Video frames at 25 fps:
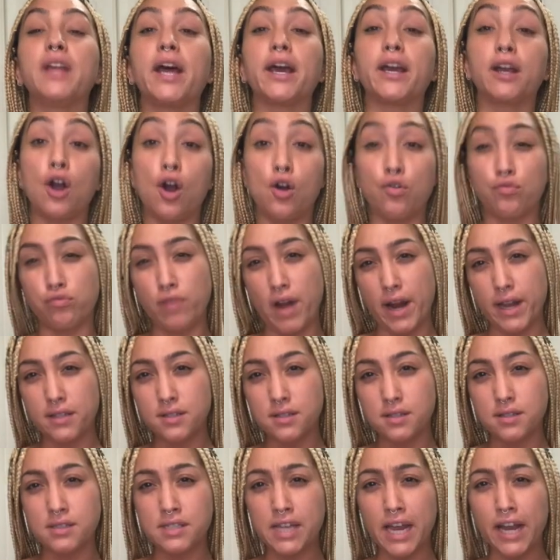like a
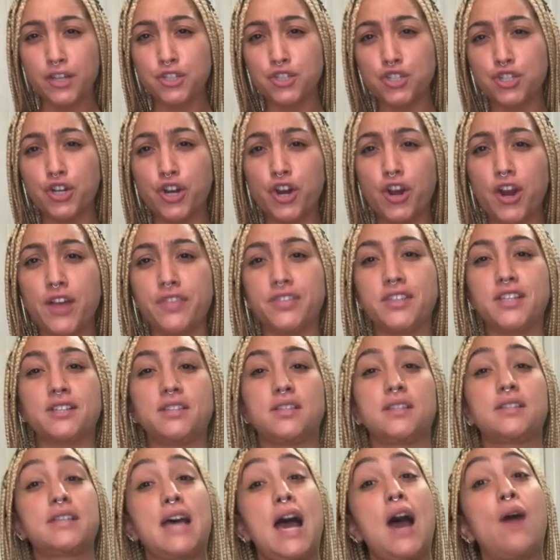rice texture, and this
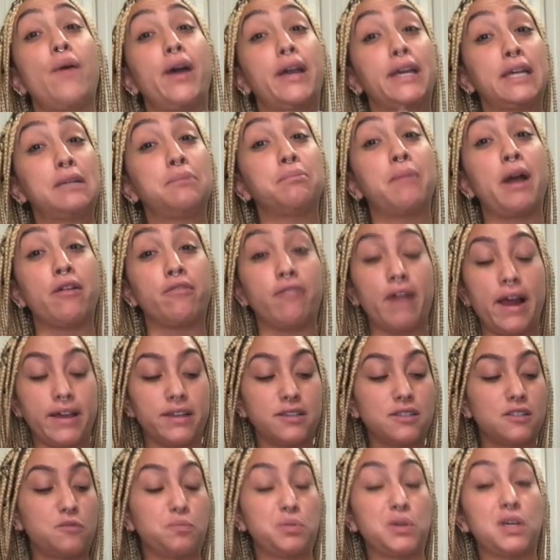is how I eat my
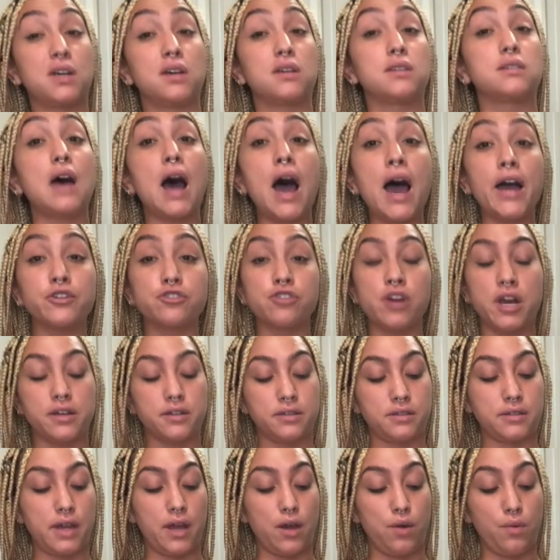rice because I try to
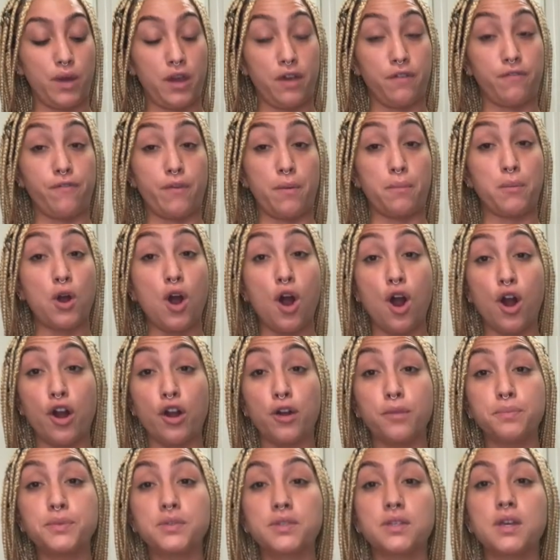stay away from
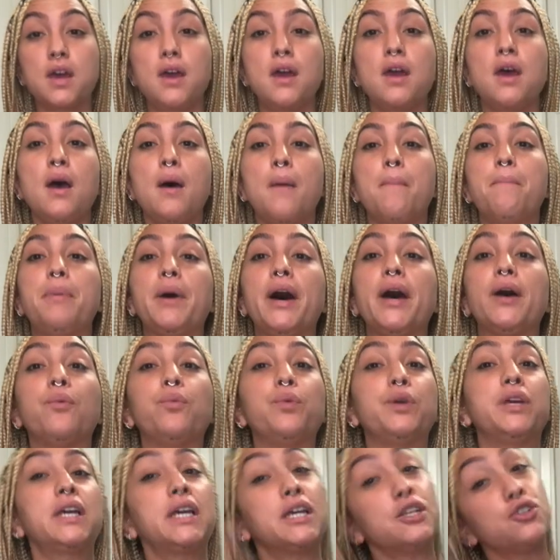carbs. But
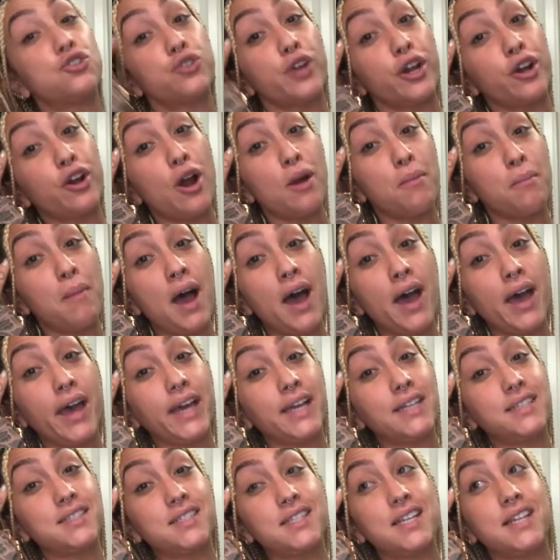we can trick our
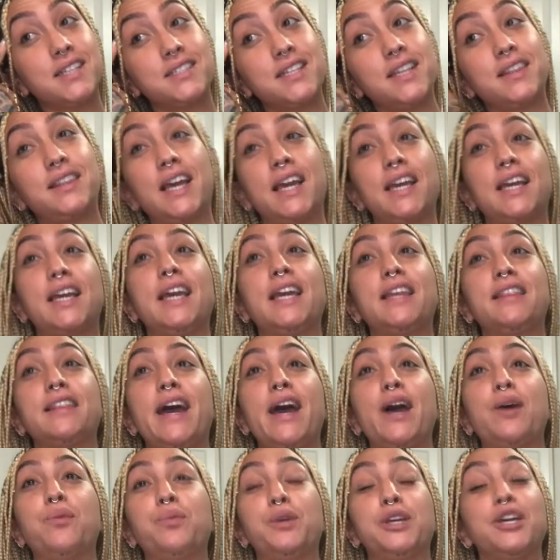minds into thinking
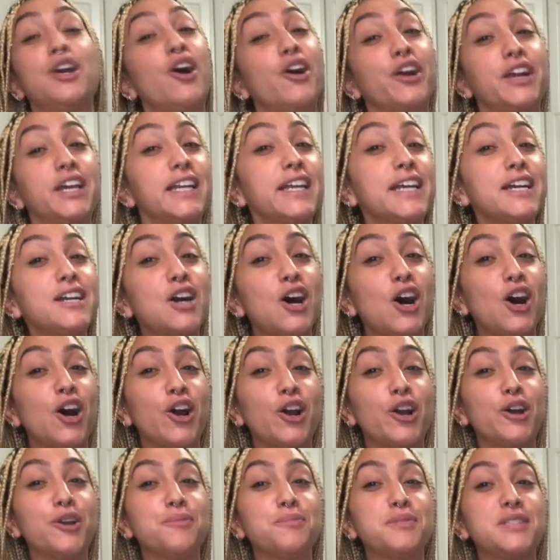that we are eating
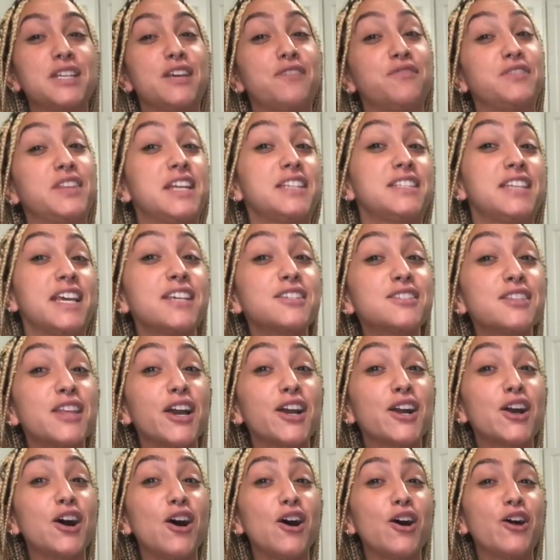carbs if they taste
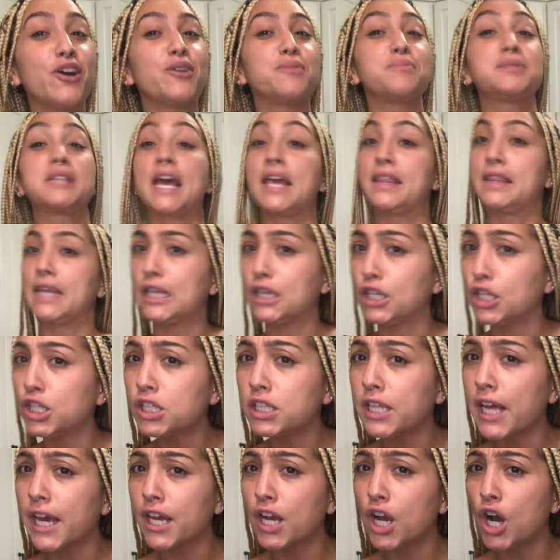like carbs and they look
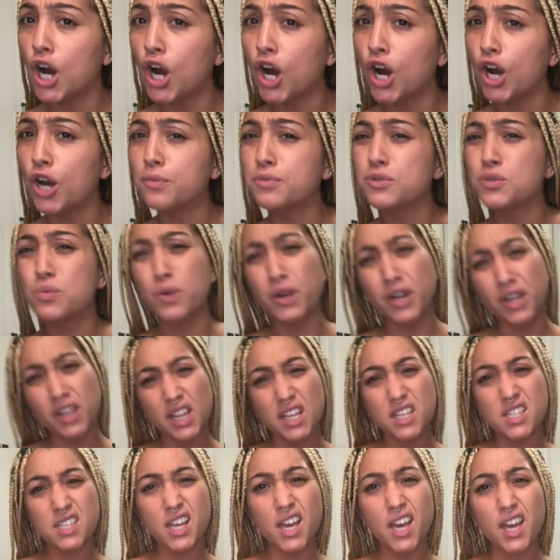like carbs. What do
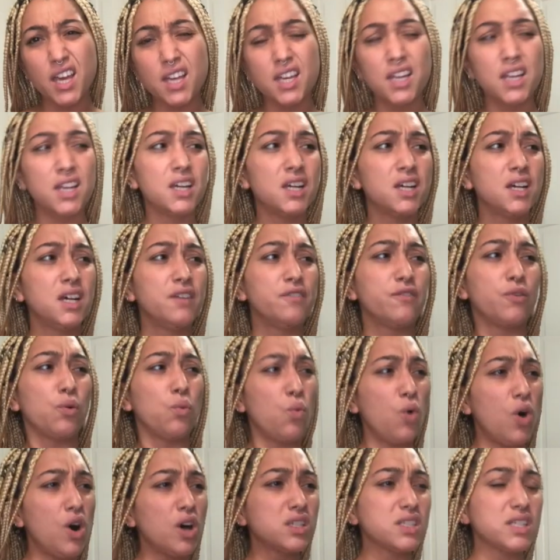they say? If it
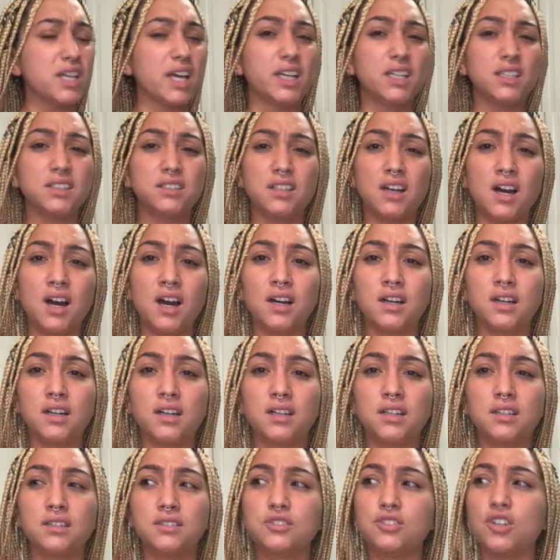walks like a duck,
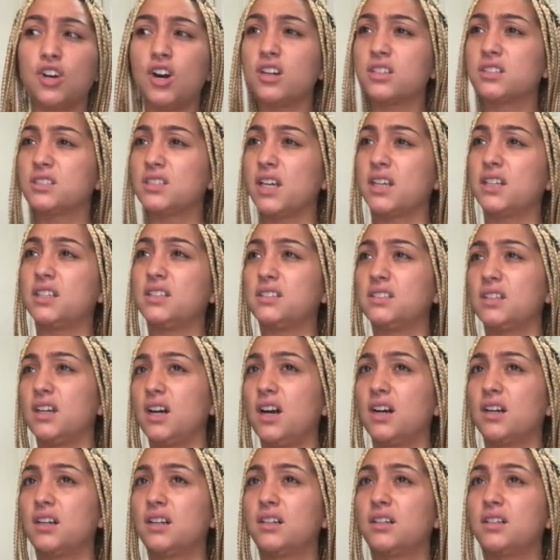talks like a
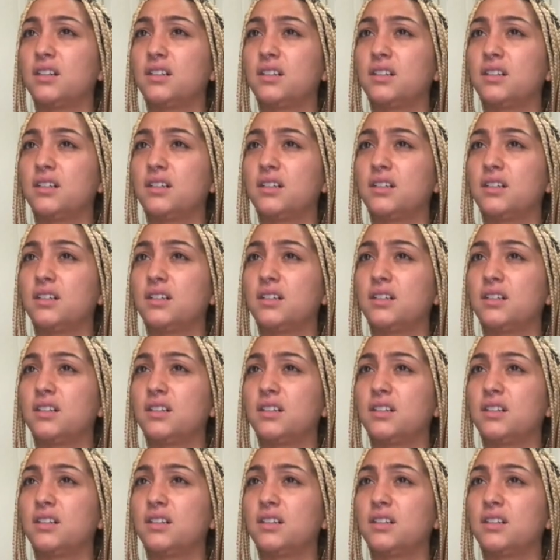duck.